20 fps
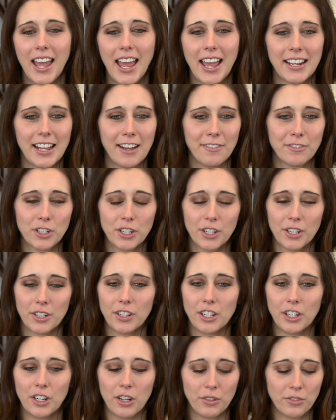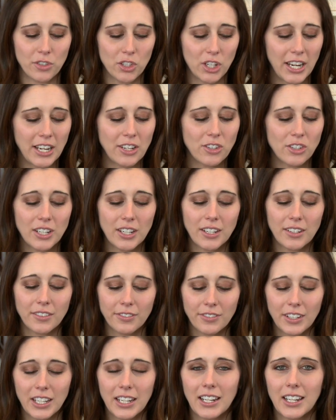And after, you know, changing,
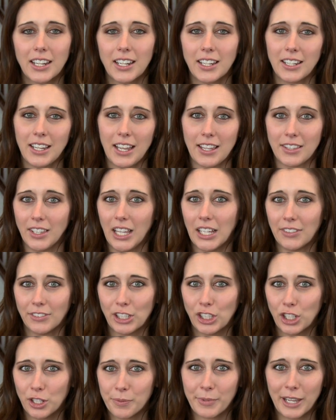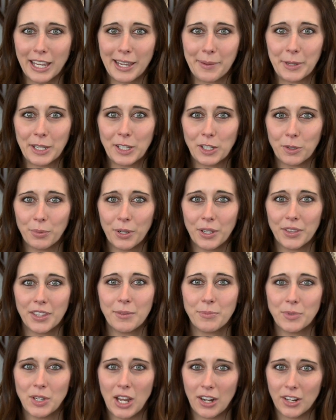feeding, and loving your baby, you put
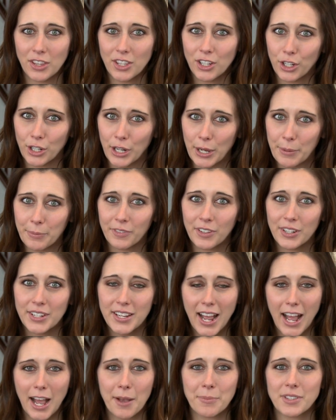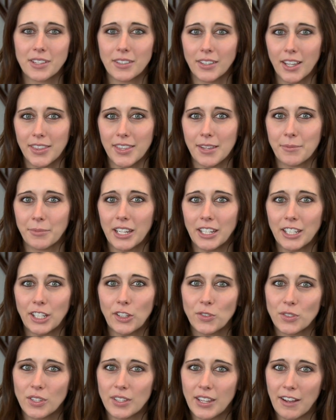them down in the crib for naps and let them get
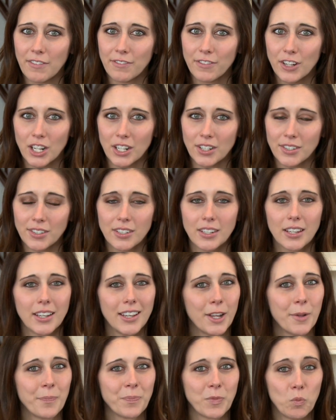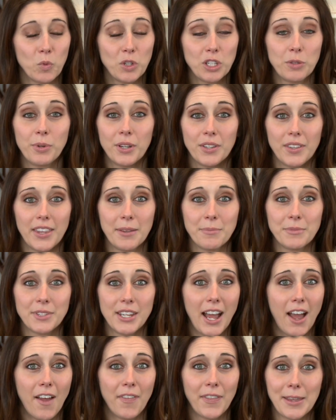used to that first. When you put them
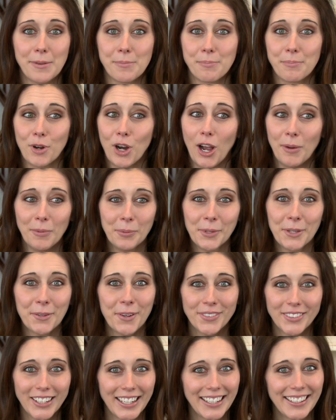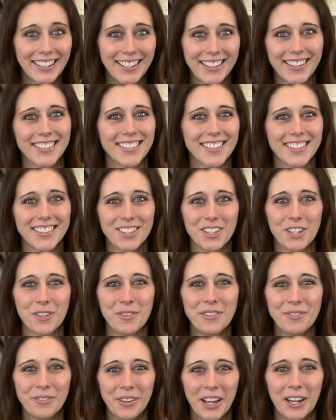down, they probably won't like it because it's a
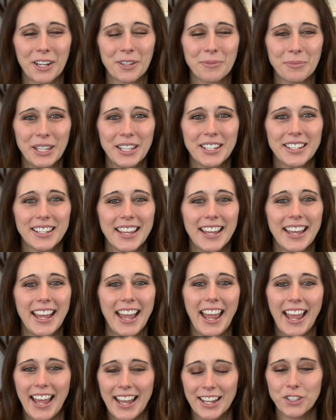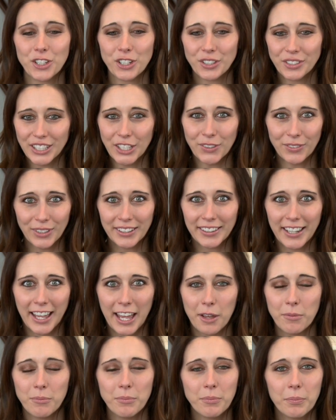new environment and you're leaving
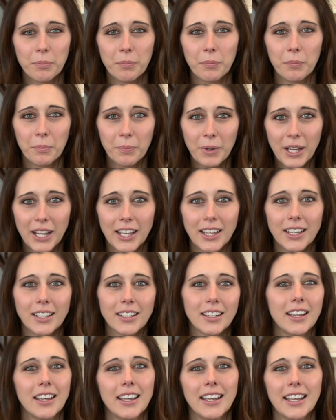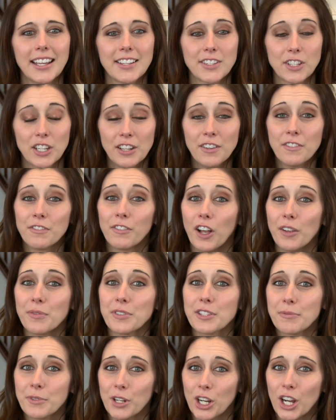them but it's going to involve
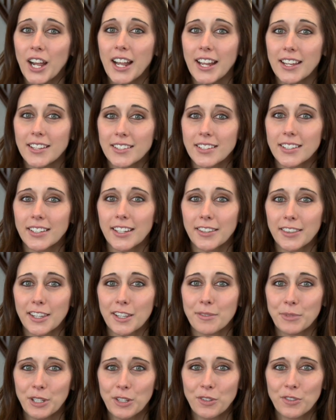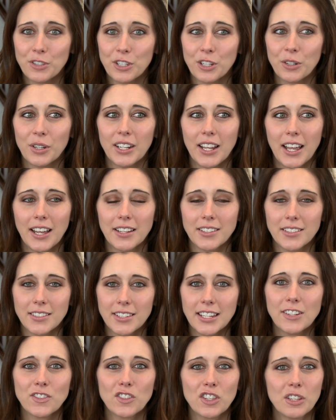some crying to get them used to it and to
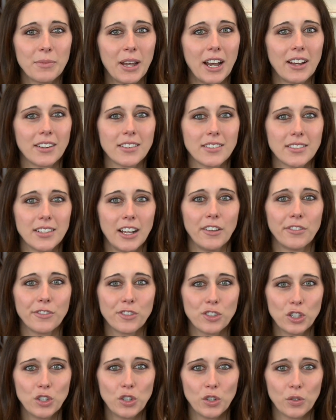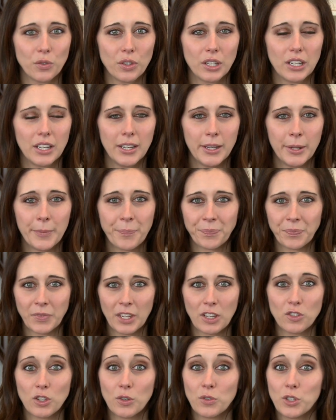teach them how to self soothe.
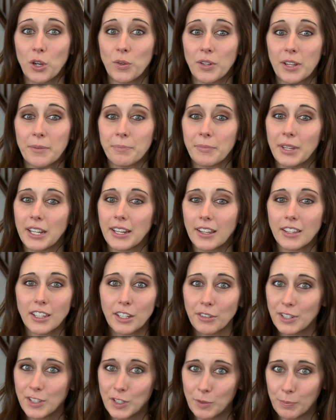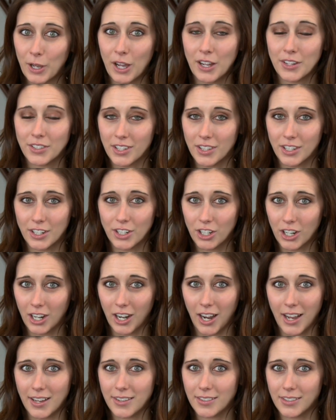So don't immediately respond to their
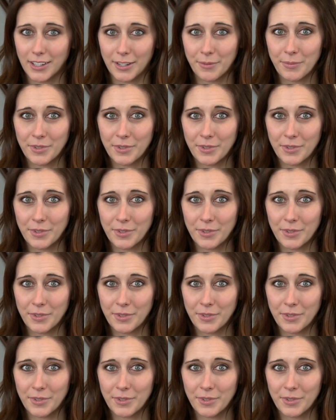cries. Let